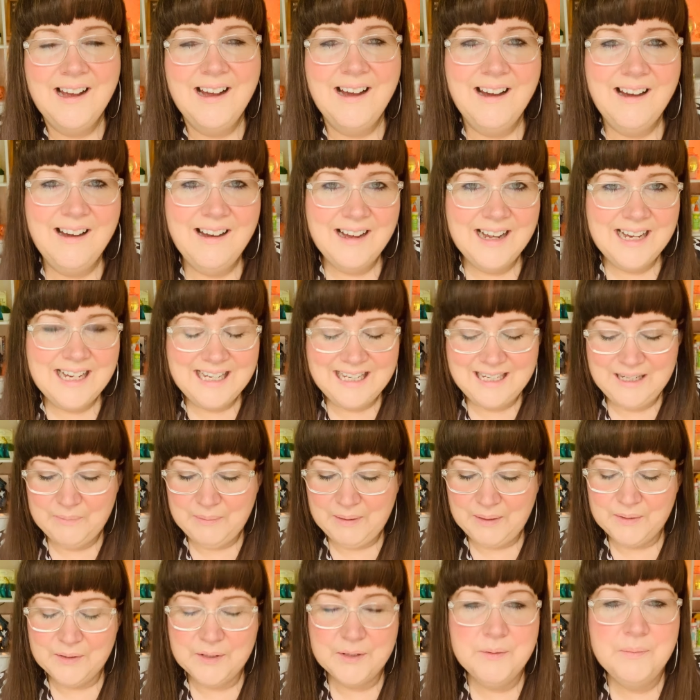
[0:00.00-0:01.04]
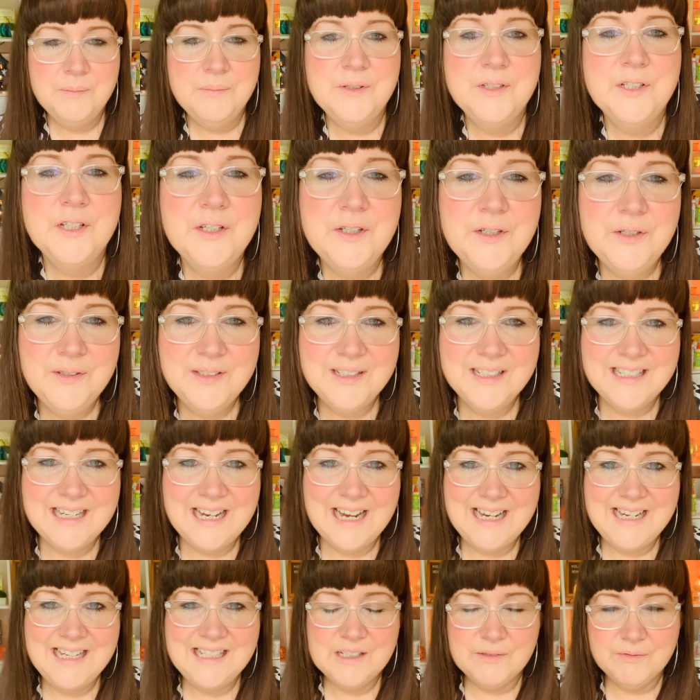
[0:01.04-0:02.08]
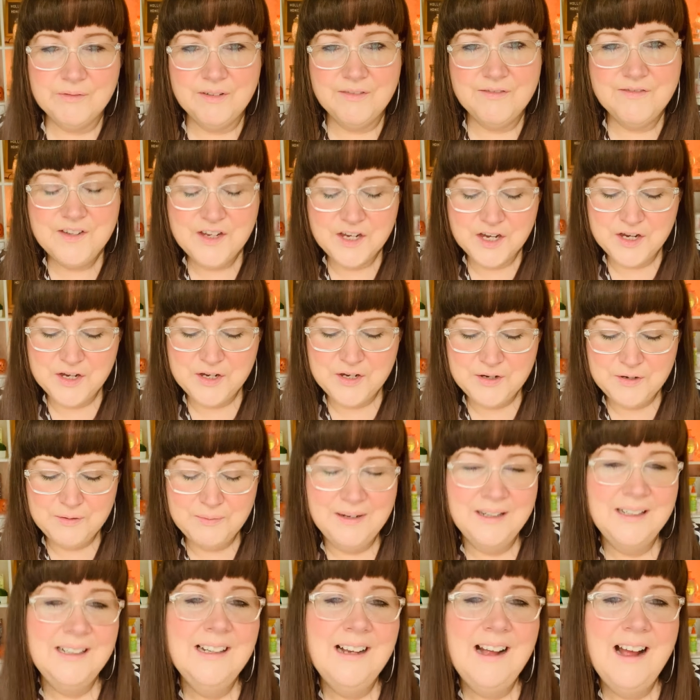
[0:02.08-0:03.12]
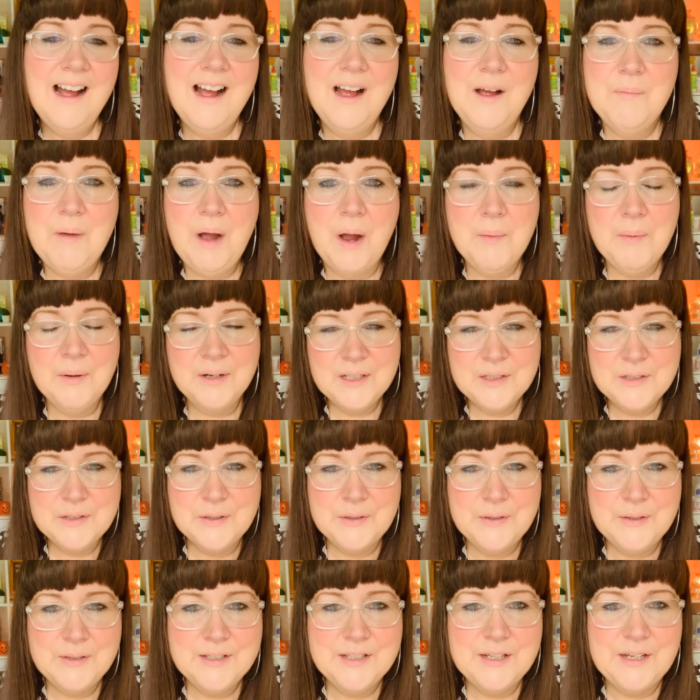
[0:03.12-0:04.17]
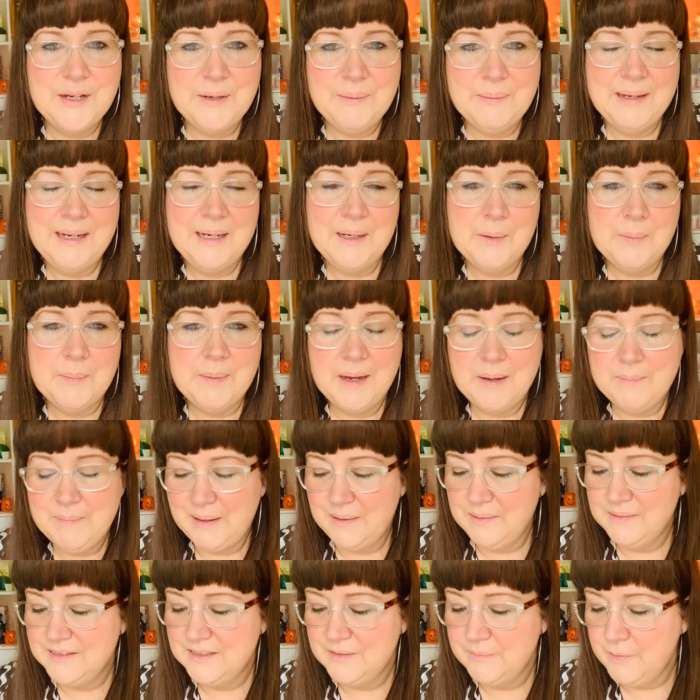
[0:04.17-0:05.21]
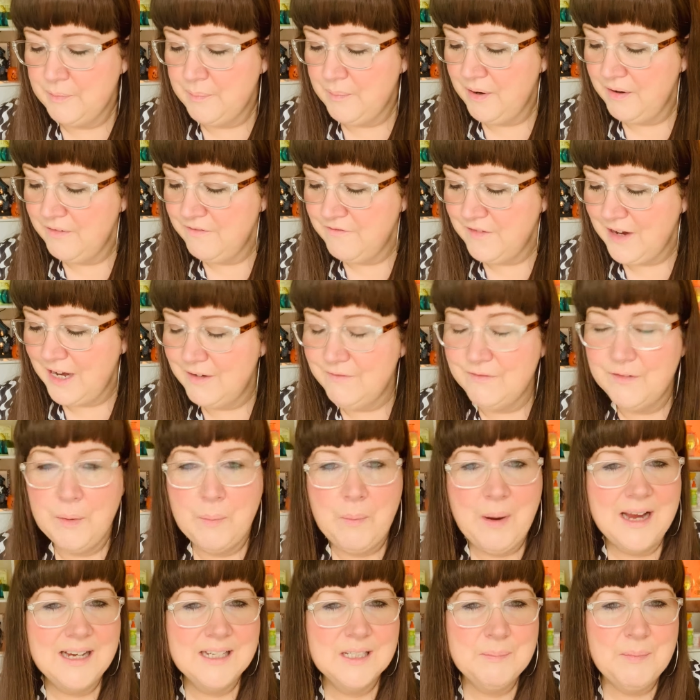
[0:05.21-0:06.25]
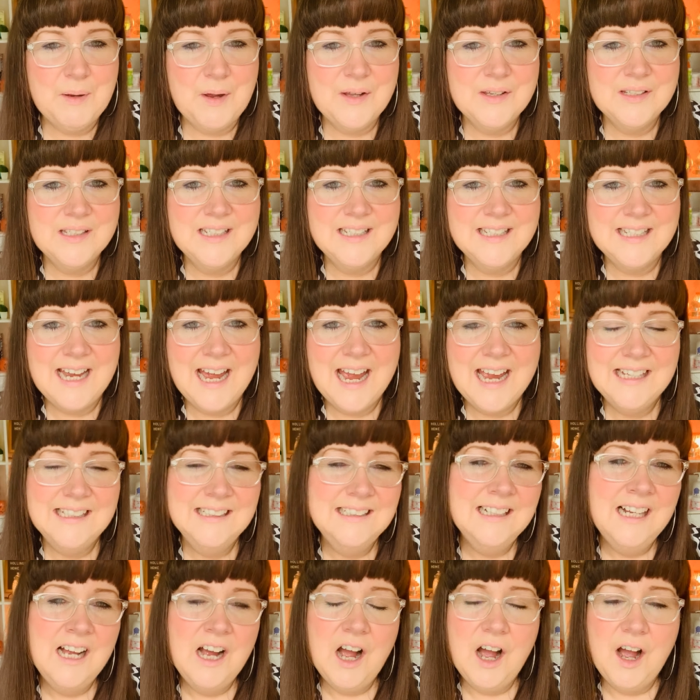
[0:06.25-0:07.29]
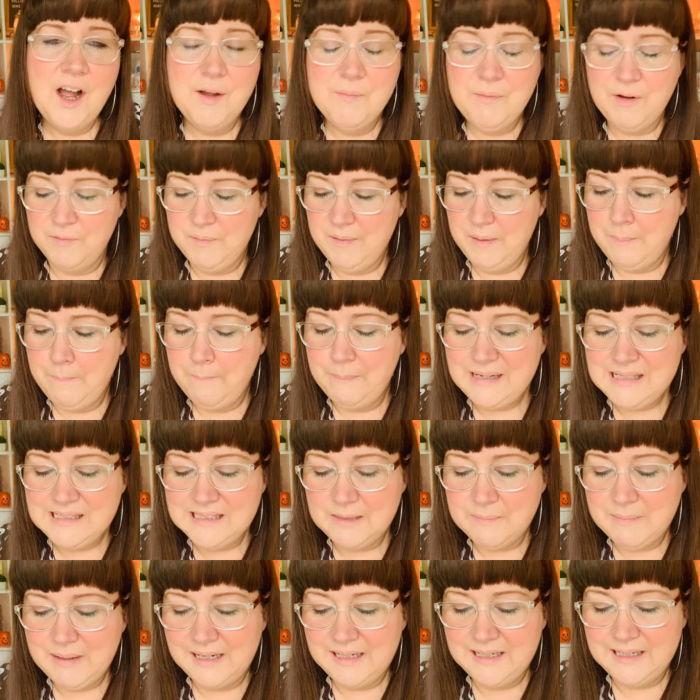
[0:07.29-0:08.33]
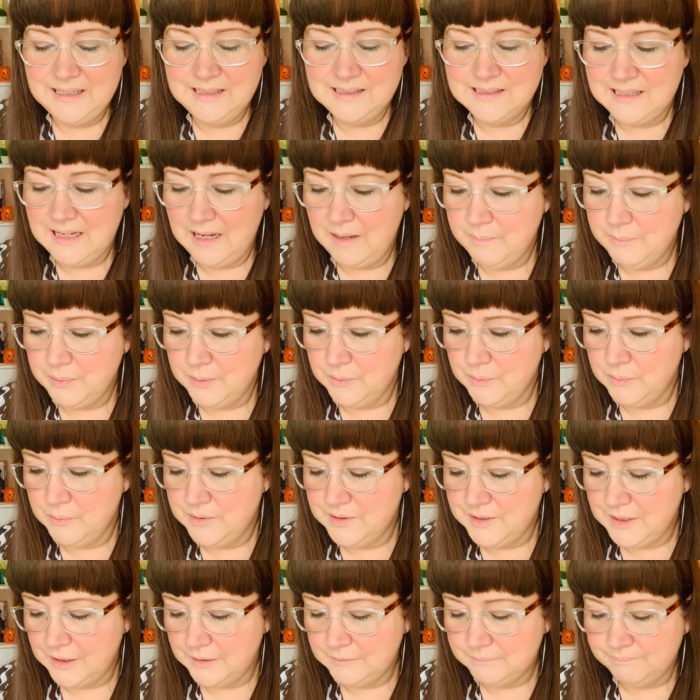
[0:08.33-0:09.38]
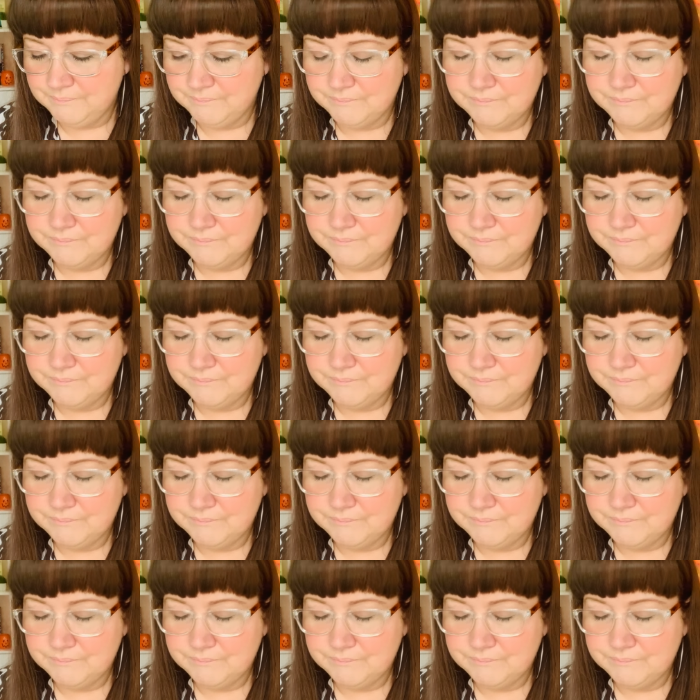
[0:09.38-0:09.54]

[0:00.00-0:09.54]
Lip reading: Hi, welcome to today's review. I want to talk to you a little bit about some of my favourite wax bars today. I've been busy making samples, so